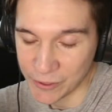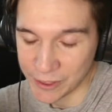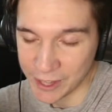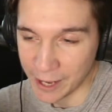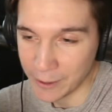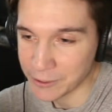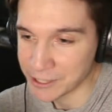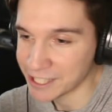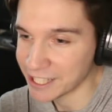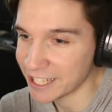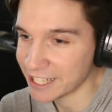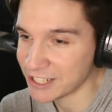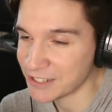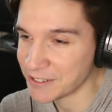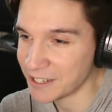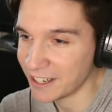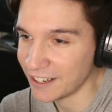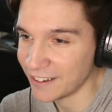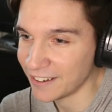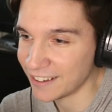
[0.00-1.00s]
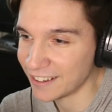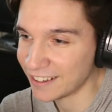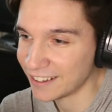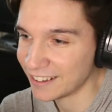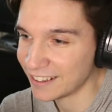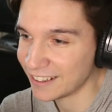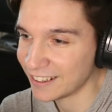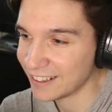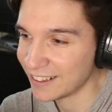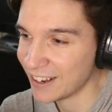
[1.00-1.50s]
That was legendary.
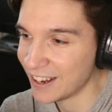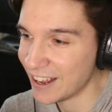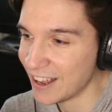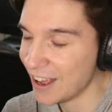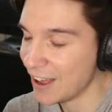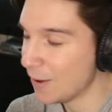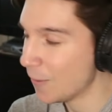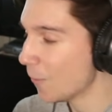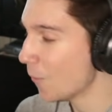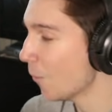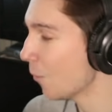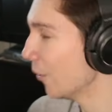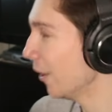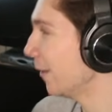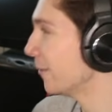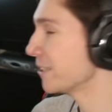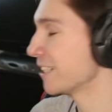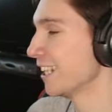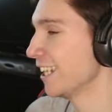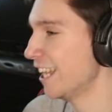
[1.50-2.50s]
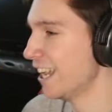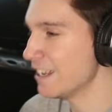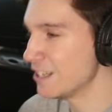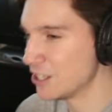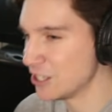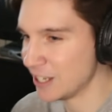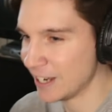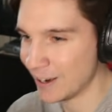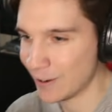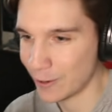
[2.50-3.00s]
Oh, that was
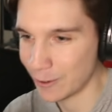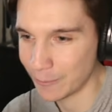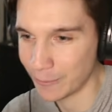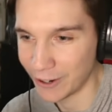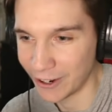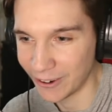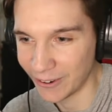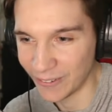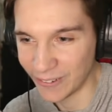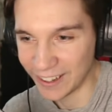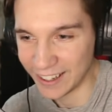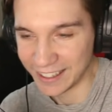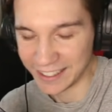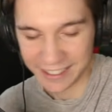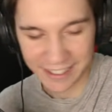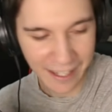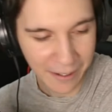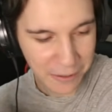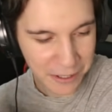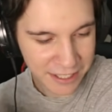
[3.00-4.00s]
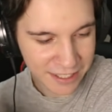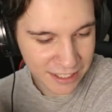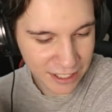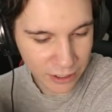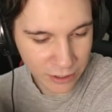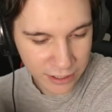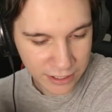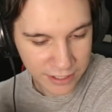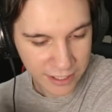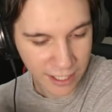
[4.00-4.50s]
legendary, bro. That was
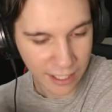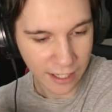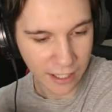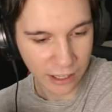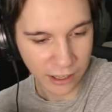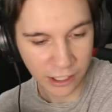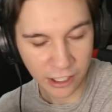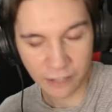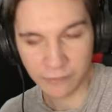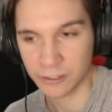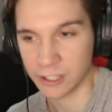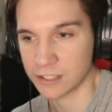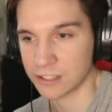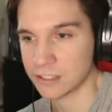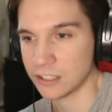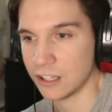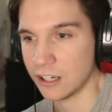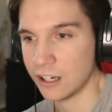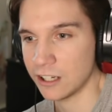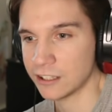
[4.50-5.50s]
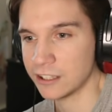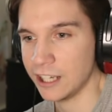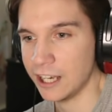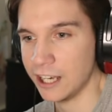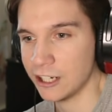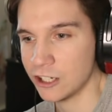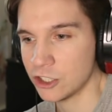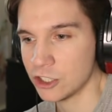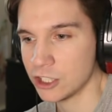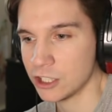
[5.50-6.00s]
so sick. Love the song. The
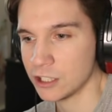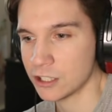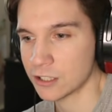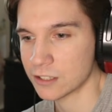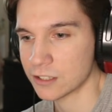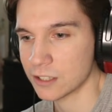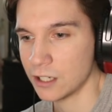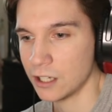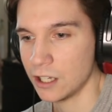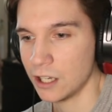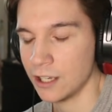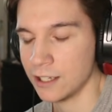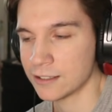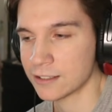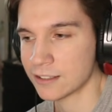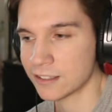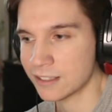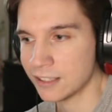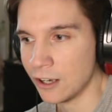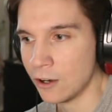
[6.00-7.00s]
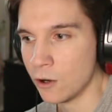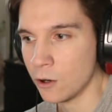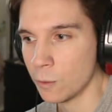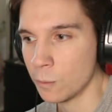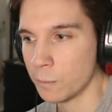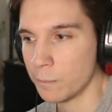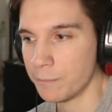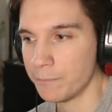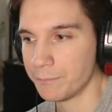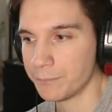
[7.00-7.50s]
energy just is
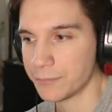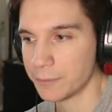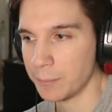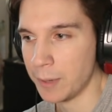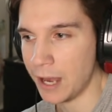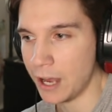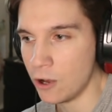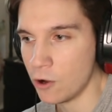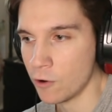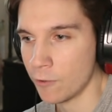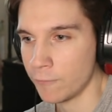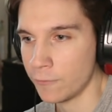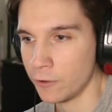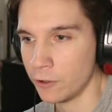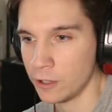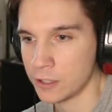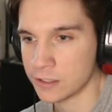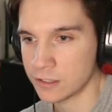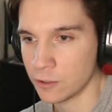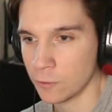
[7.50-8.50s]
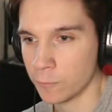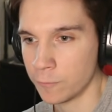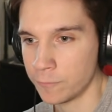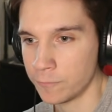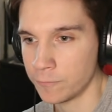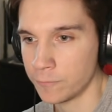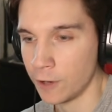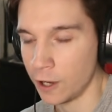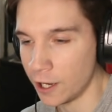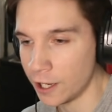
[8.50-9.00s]
so powerful and so
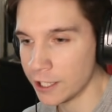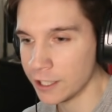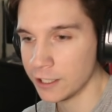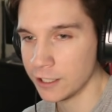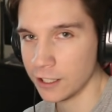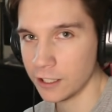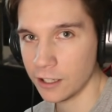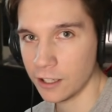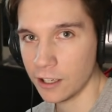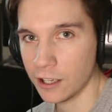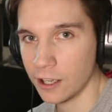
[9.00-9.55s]
fun.